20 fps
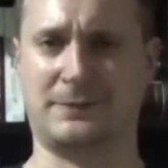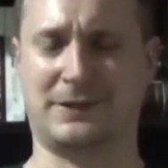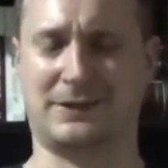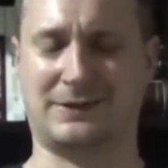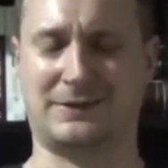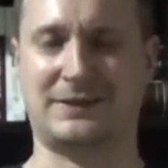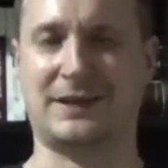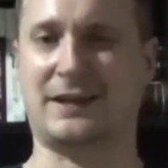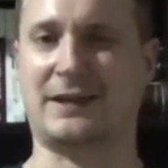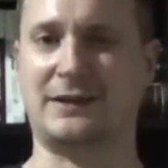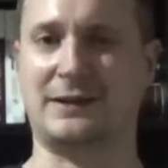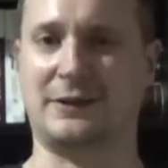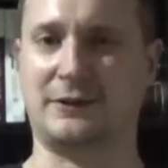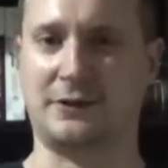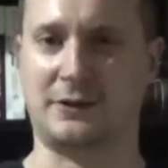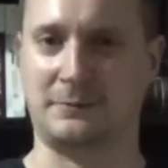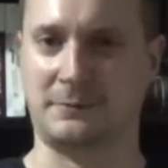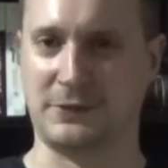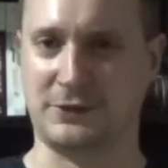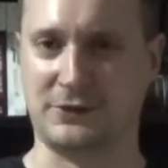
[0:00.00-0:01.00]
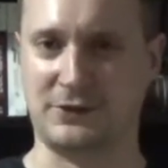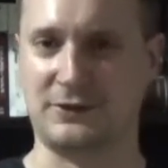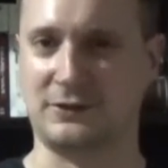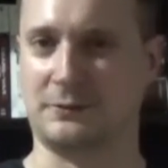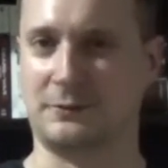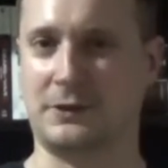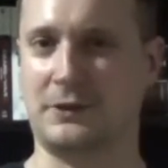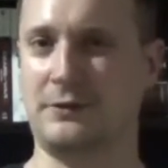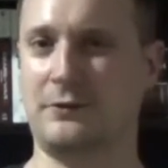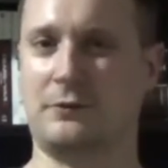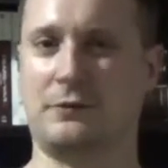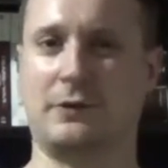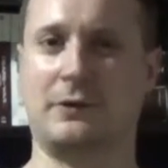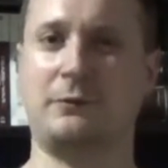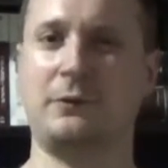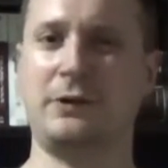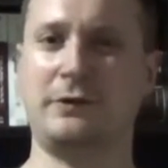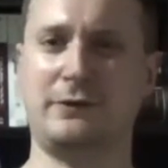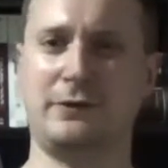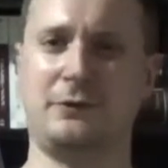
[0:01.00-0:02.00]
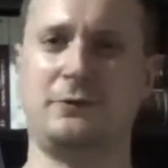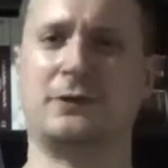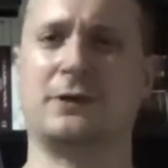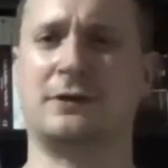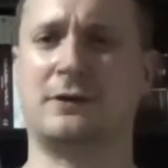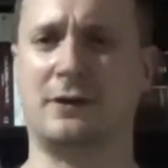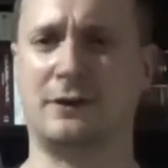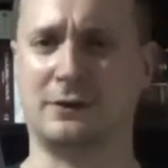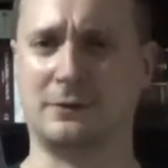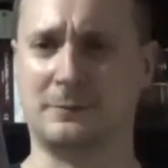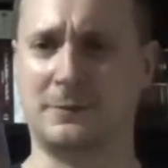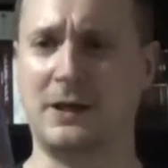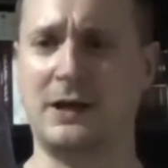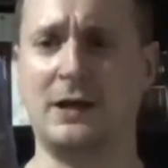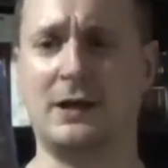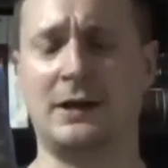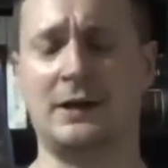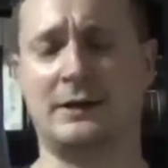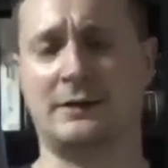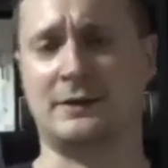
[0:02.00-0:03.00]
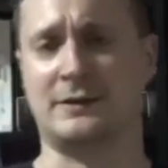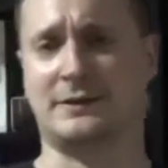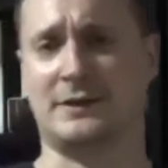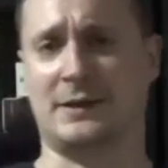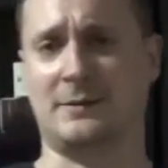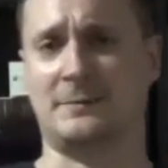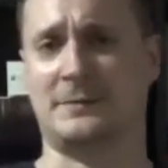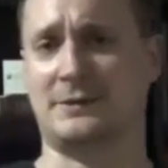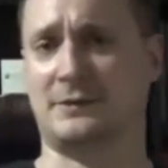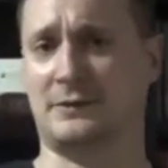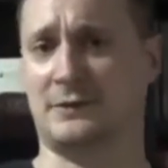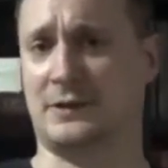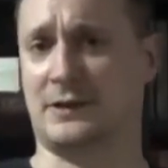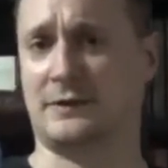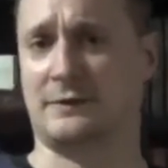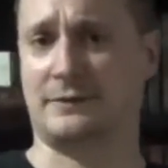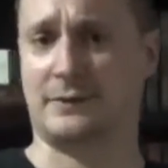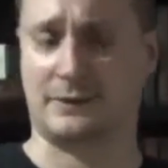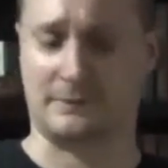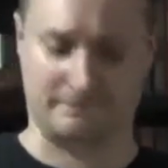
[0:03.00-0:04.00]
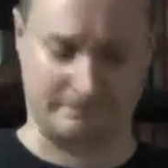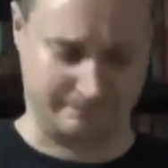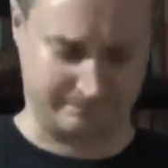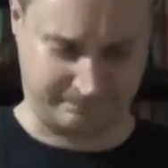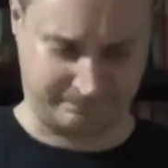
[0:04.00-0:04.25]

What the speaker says: secondary missions or whatever you want to call them, this game's still a lot of fun.